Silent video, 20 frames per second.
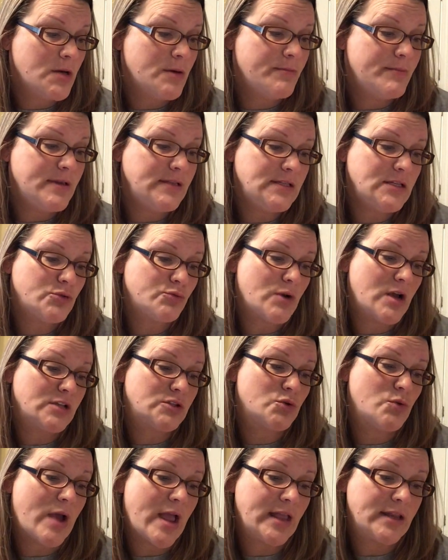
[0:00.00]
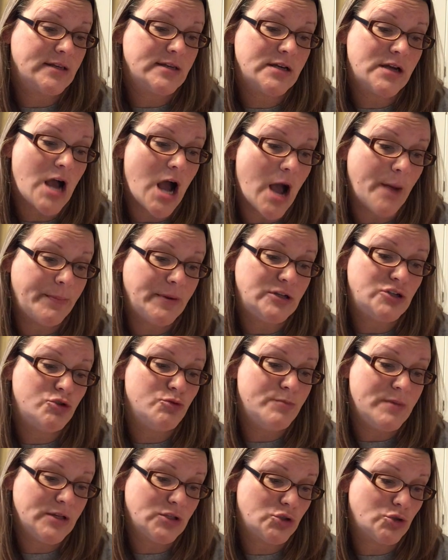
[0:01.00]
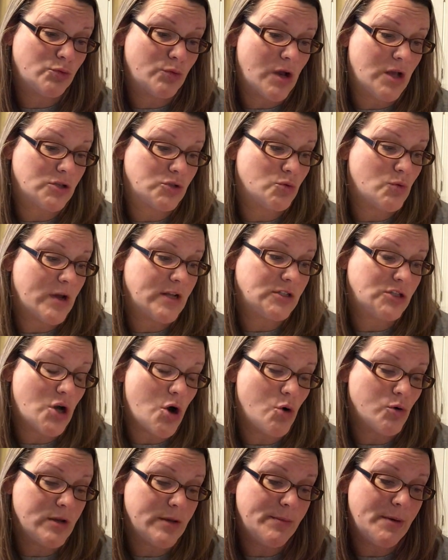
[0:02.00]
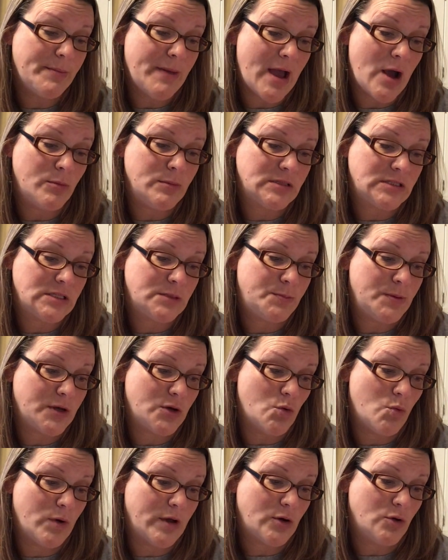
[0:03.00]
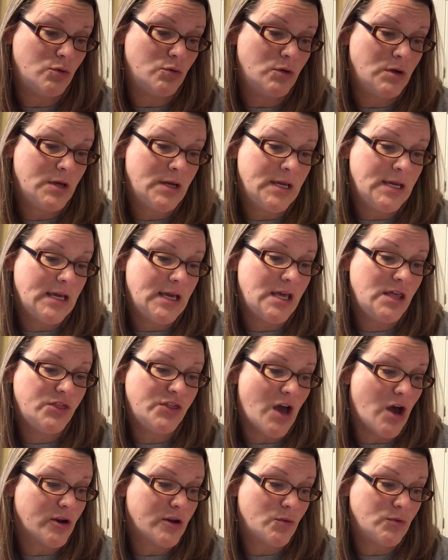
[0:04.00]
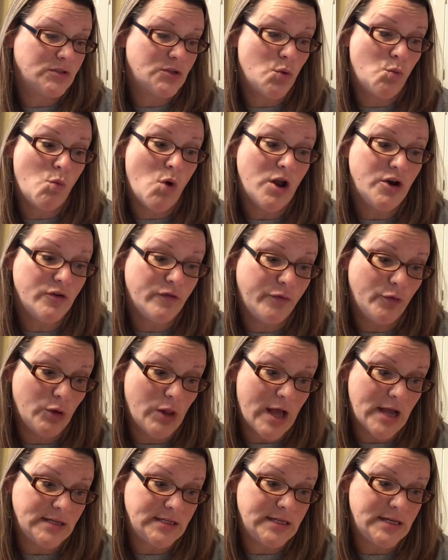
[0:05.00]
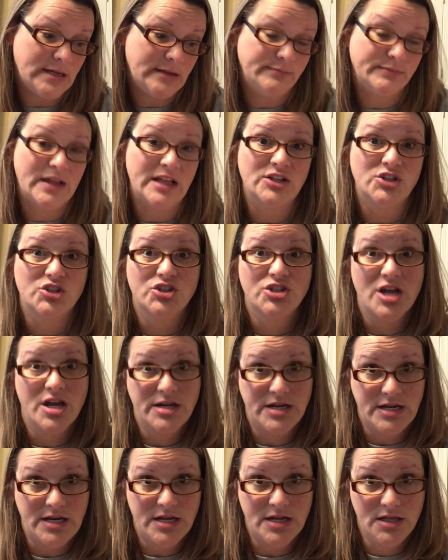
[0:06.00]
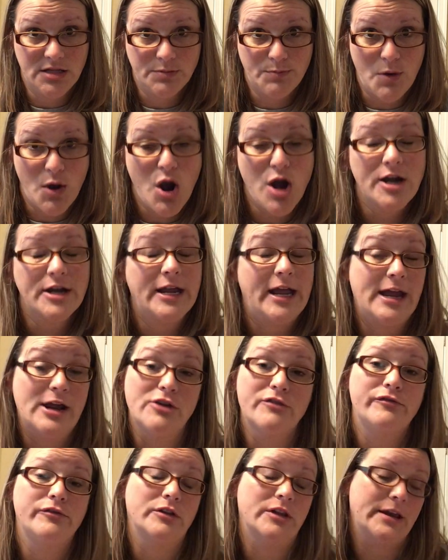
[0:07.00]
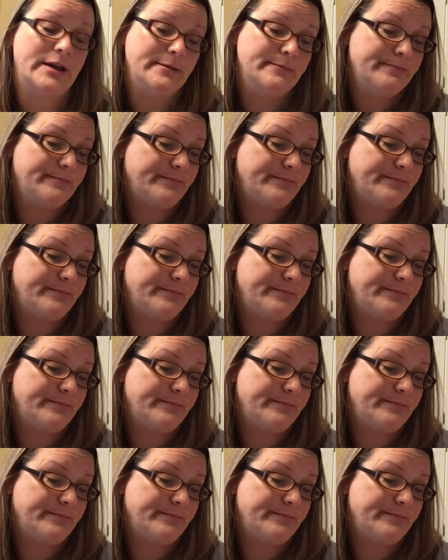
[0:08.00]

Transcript: Mrs. Russell handed a copy to Mr. Russell and told him about Mrs. Piggle-Wiggle. He thought it was a wonderful idea and studied his part carefully.